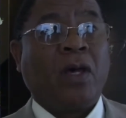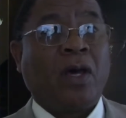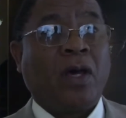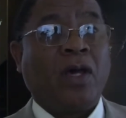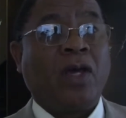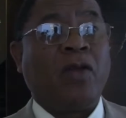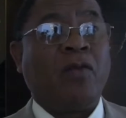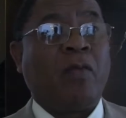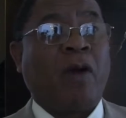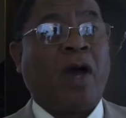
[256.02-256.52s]

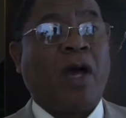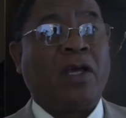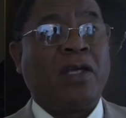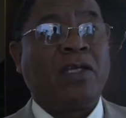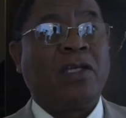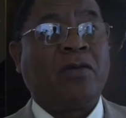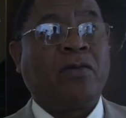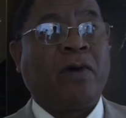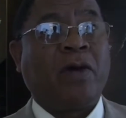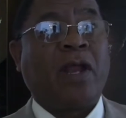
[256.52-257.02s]
in
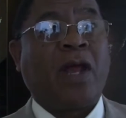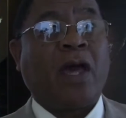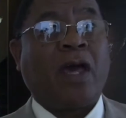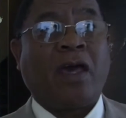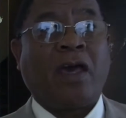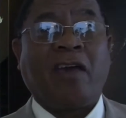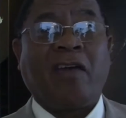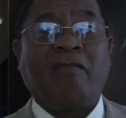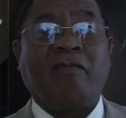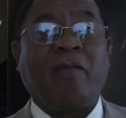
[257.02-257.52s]
March, when I
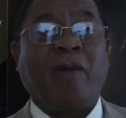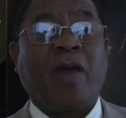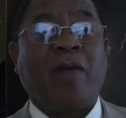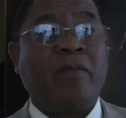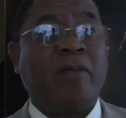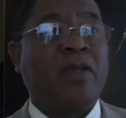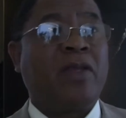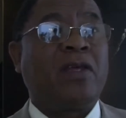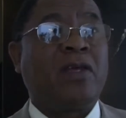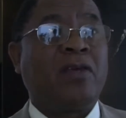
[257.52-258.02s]
have my
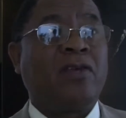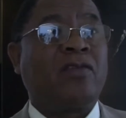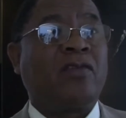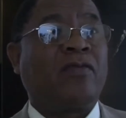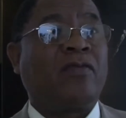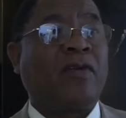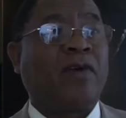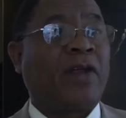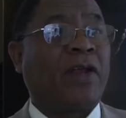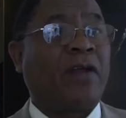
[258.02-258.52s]
meetings
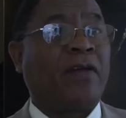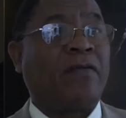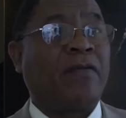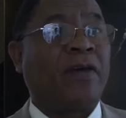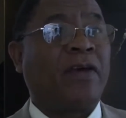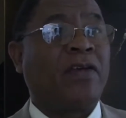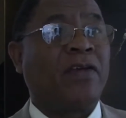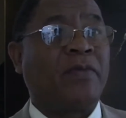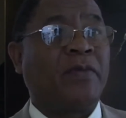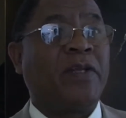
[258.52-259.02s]
of foreign
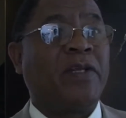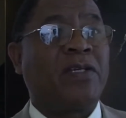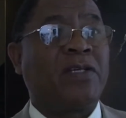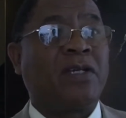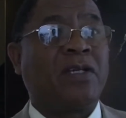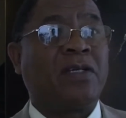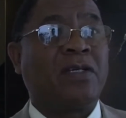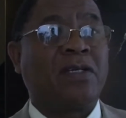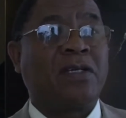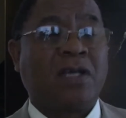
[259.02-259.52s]
affairs
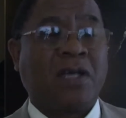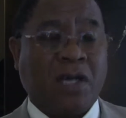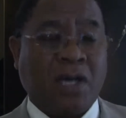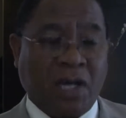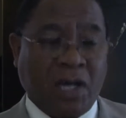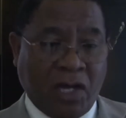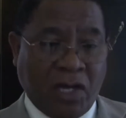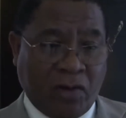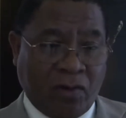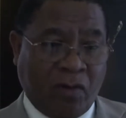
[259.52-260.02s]
ministers,
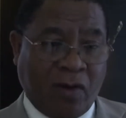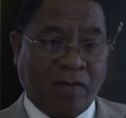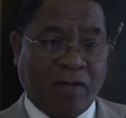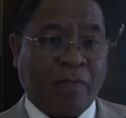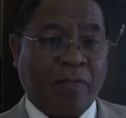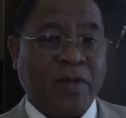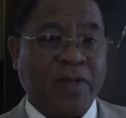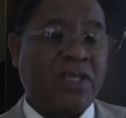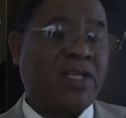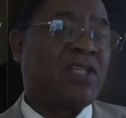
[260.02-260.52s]
to have
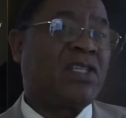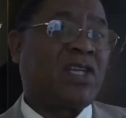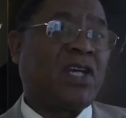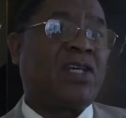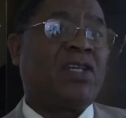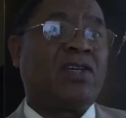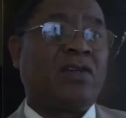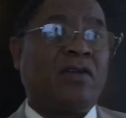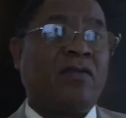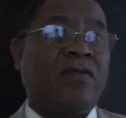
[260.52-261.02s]
a
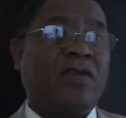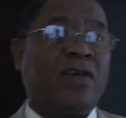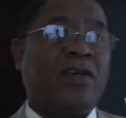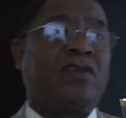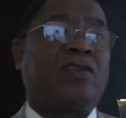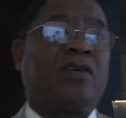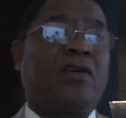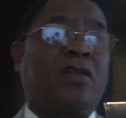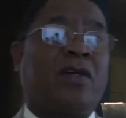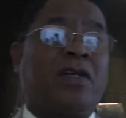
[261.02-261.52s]
presentation of
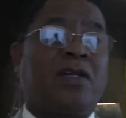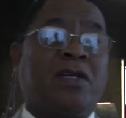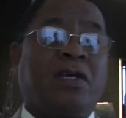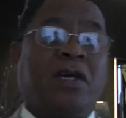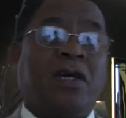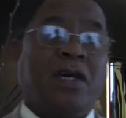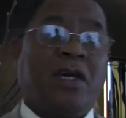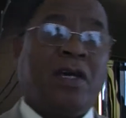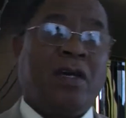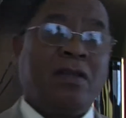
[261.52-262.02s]
this so that
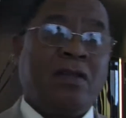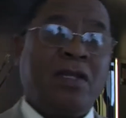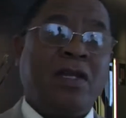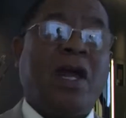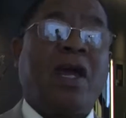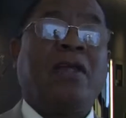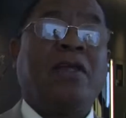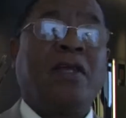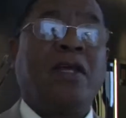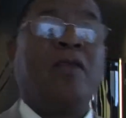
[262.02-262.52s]
the
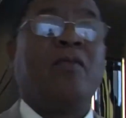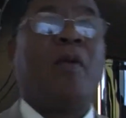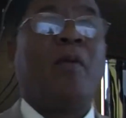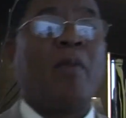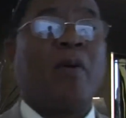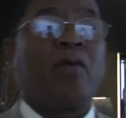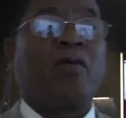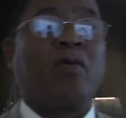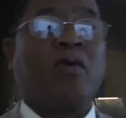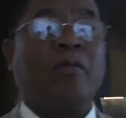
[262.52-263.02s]
19
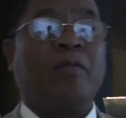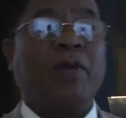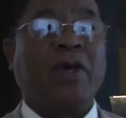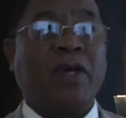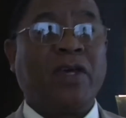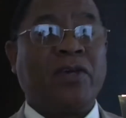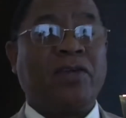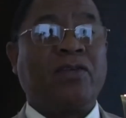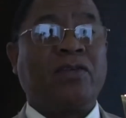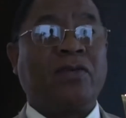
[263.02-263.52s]
member group
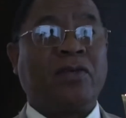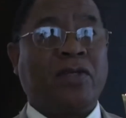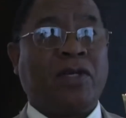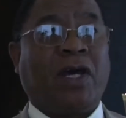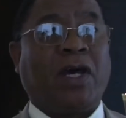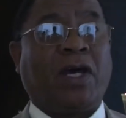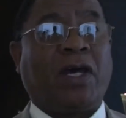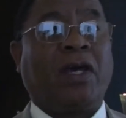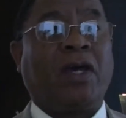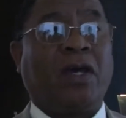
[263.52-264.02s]
begins to
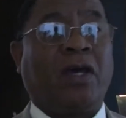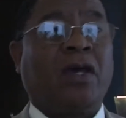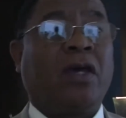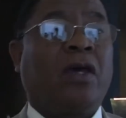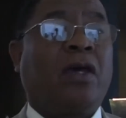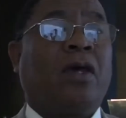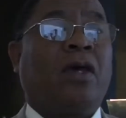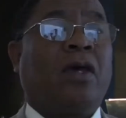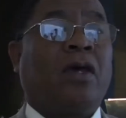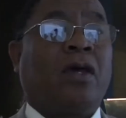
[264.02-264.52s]
take
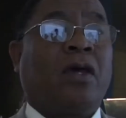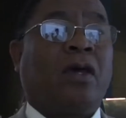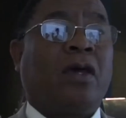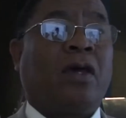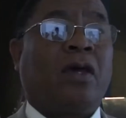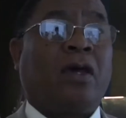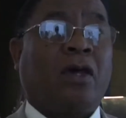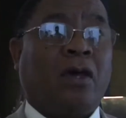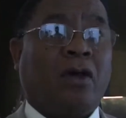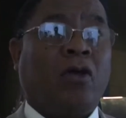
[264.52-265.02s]

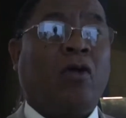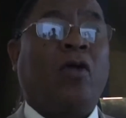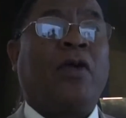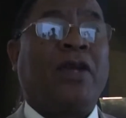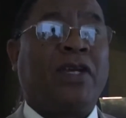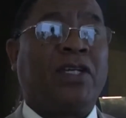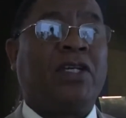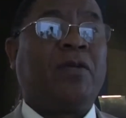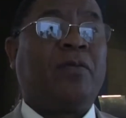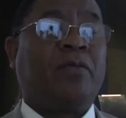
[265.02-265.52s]

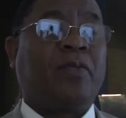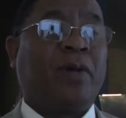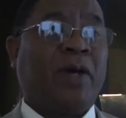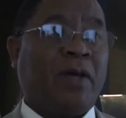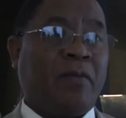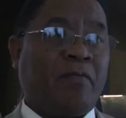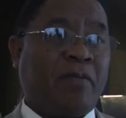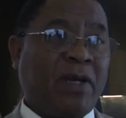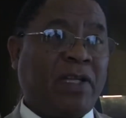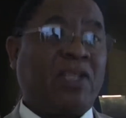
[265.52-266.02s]
ownership
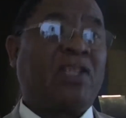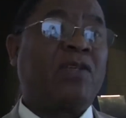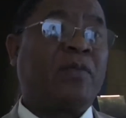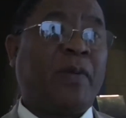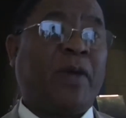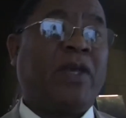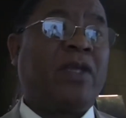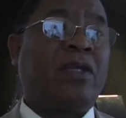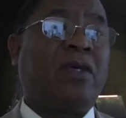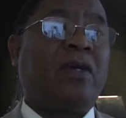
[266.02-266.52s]
and
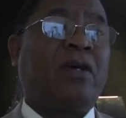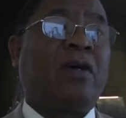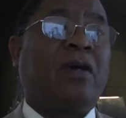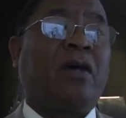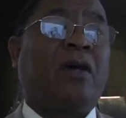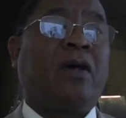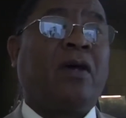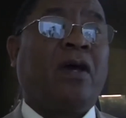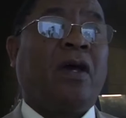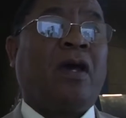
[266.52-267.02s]
participate
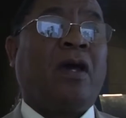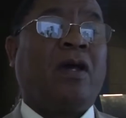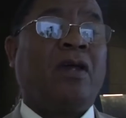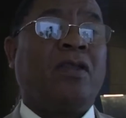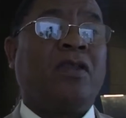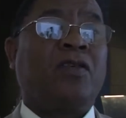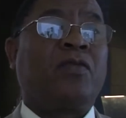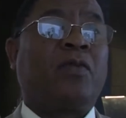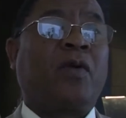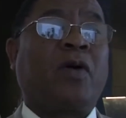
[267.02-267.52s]

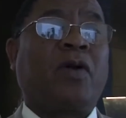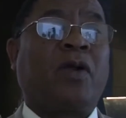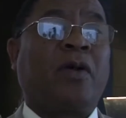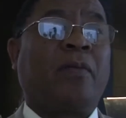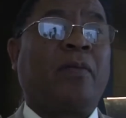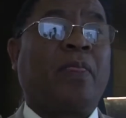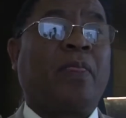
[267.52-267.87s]
in this program.